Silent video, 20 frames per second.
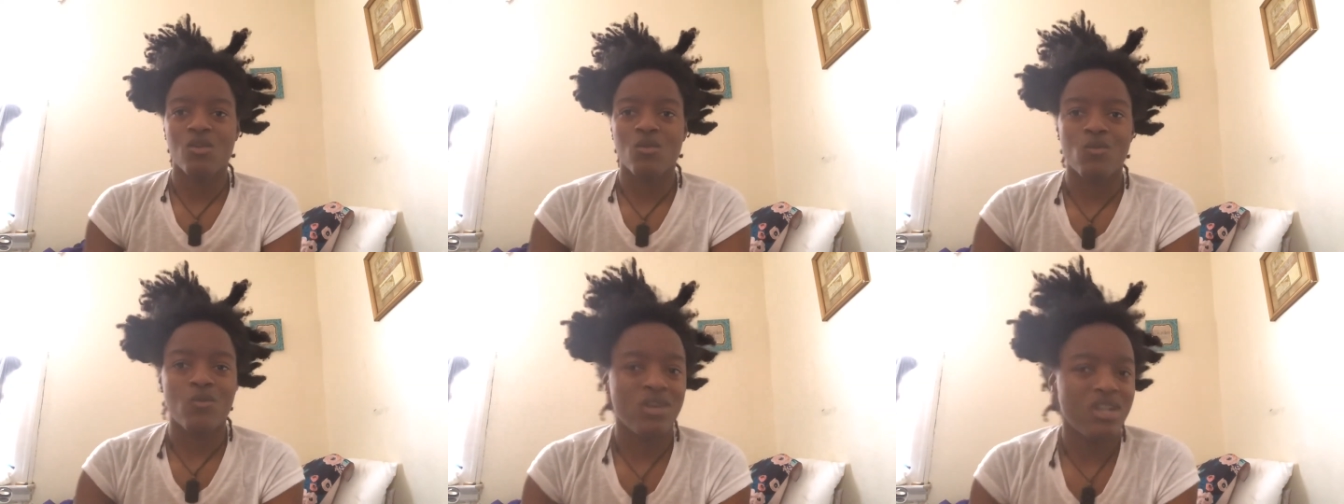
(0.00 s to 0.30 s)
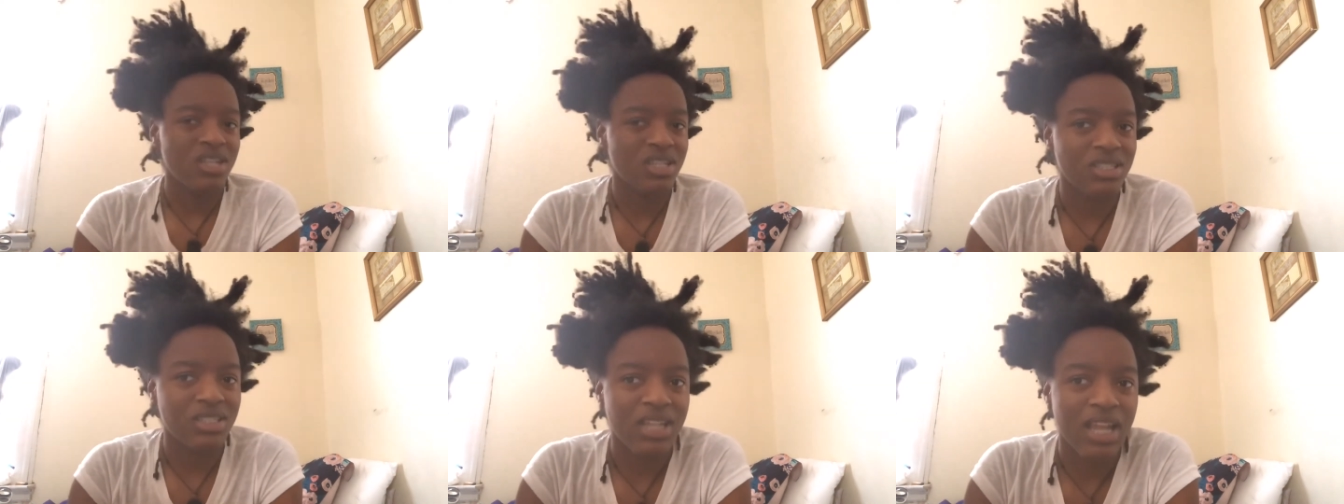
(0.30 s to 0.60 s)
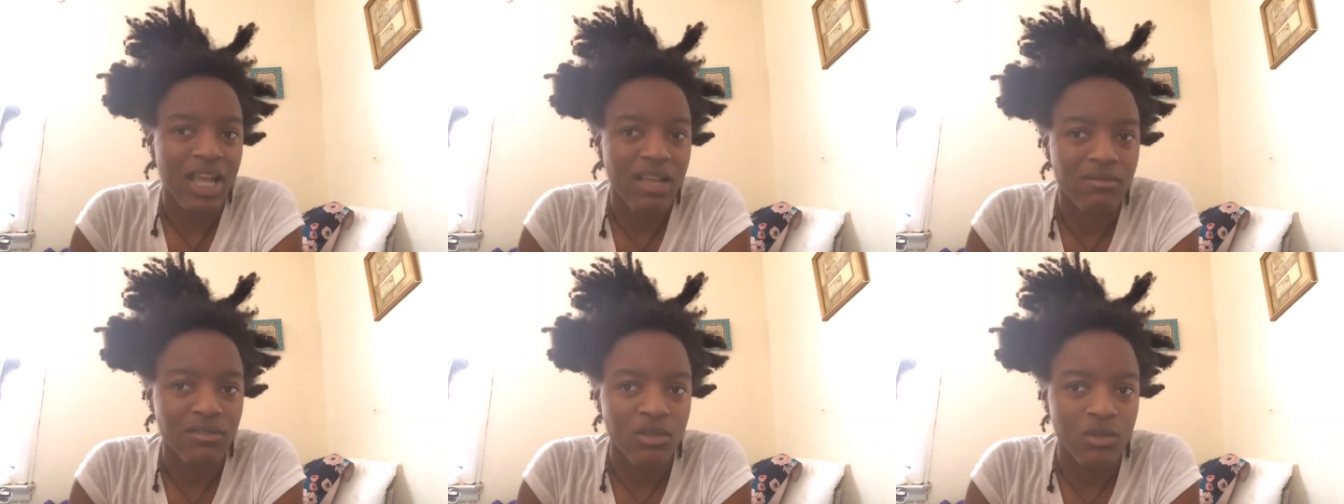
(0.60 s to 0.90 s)
What does it
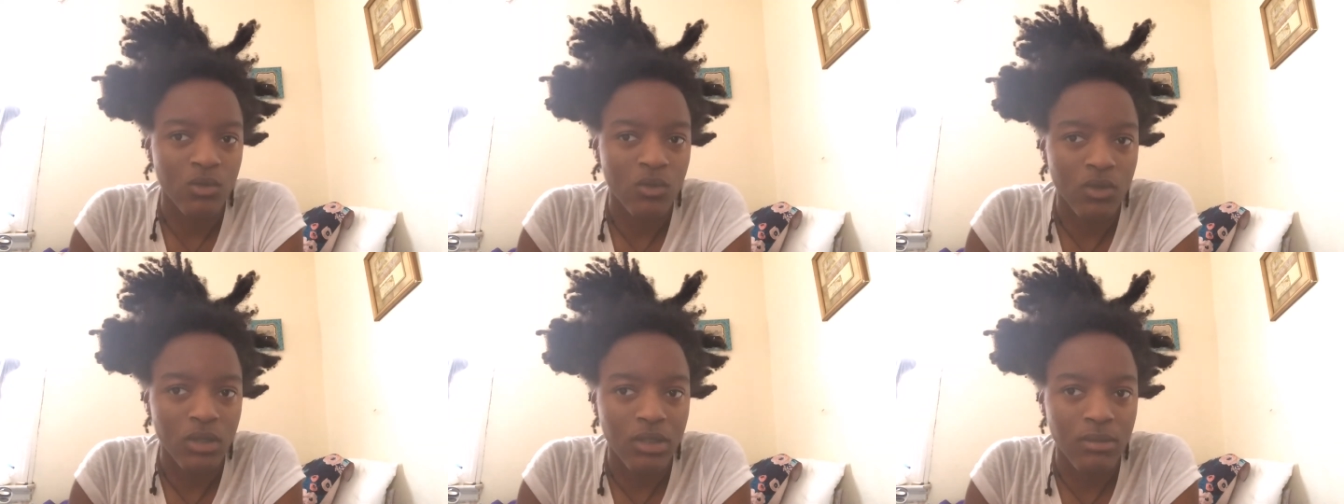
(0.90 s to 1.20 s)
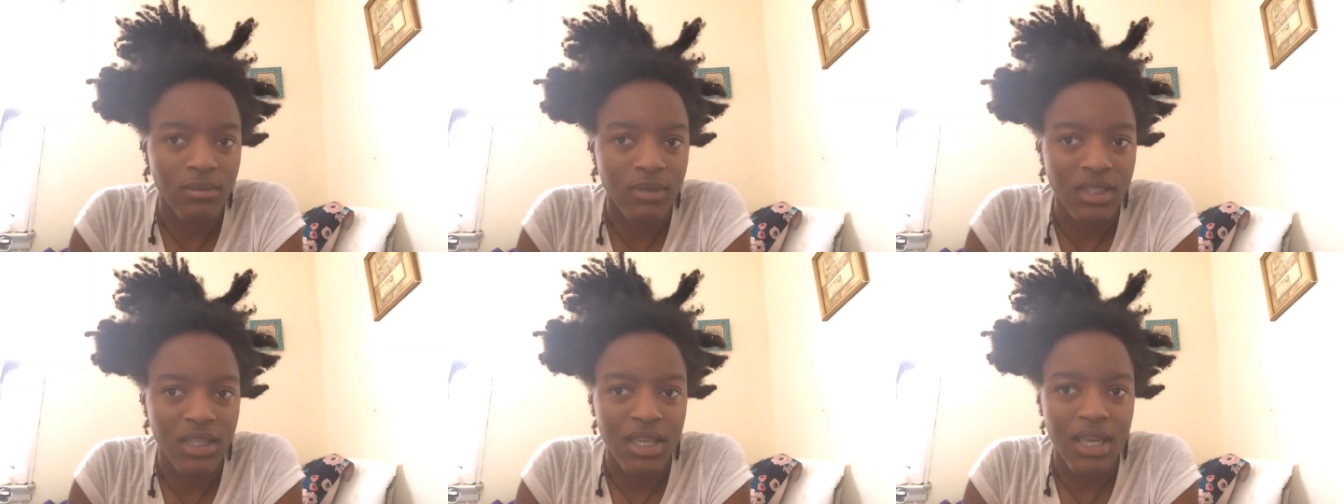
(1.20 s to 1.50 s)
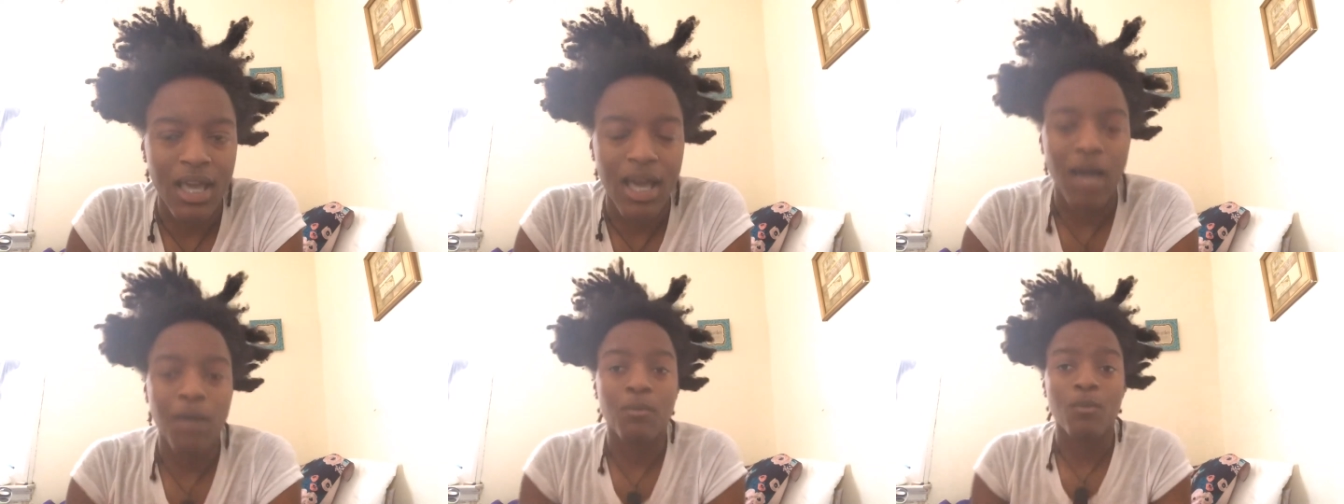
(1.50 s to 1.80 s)
have to do with me?
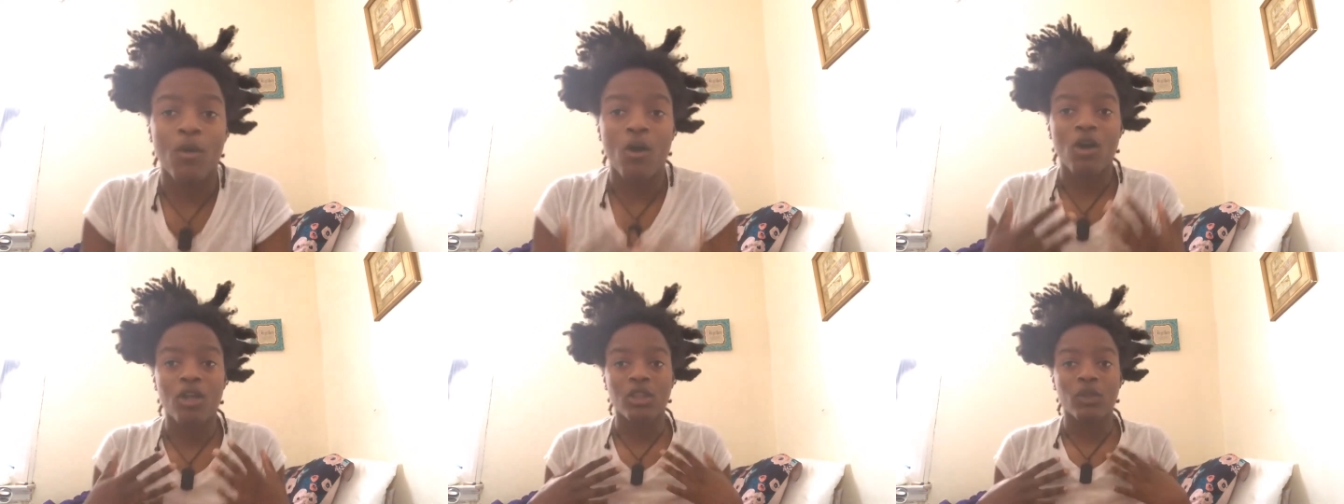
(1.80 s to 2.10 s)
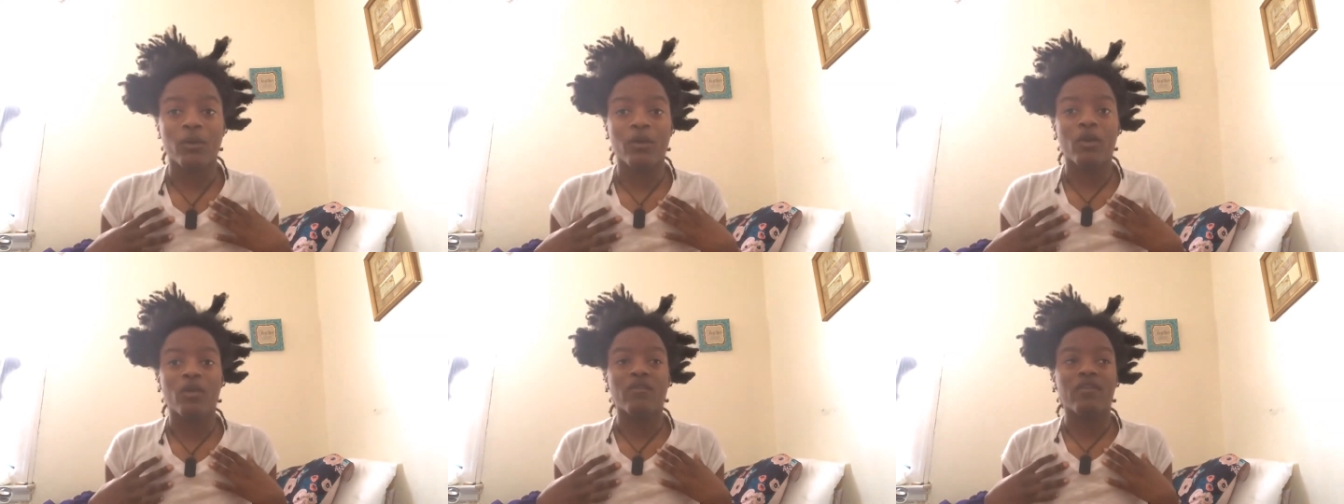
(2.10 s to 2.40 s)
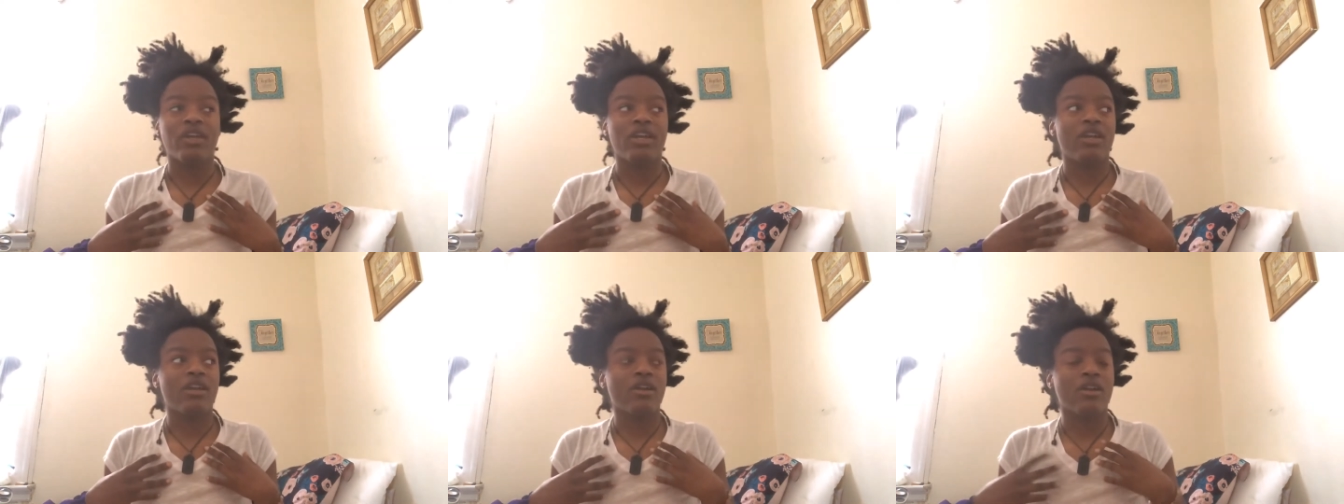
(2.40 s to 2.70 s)
I'm all the way over
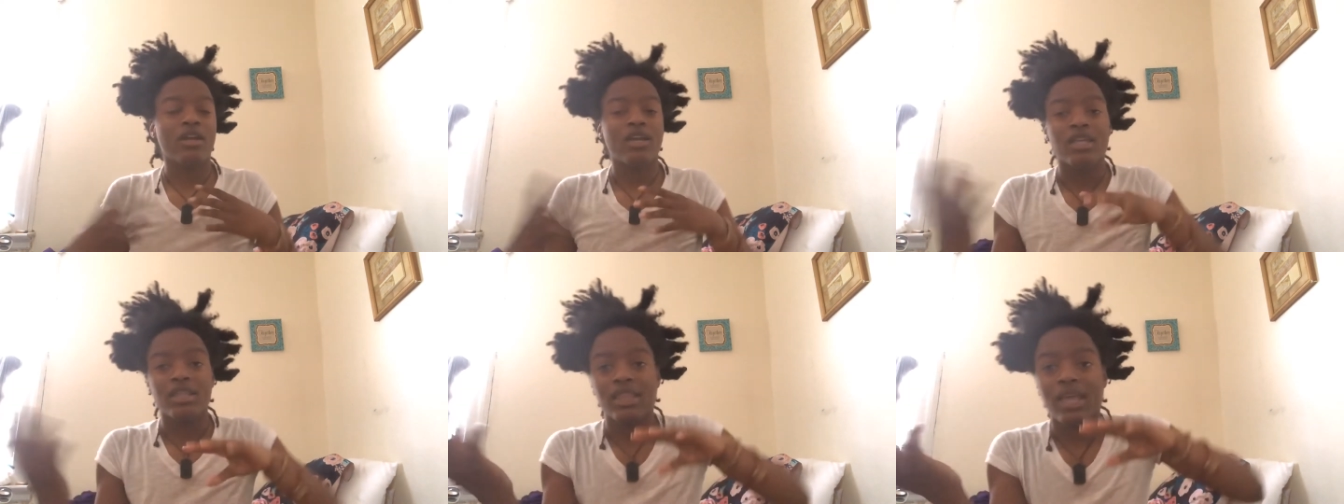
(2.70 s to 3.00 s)
here.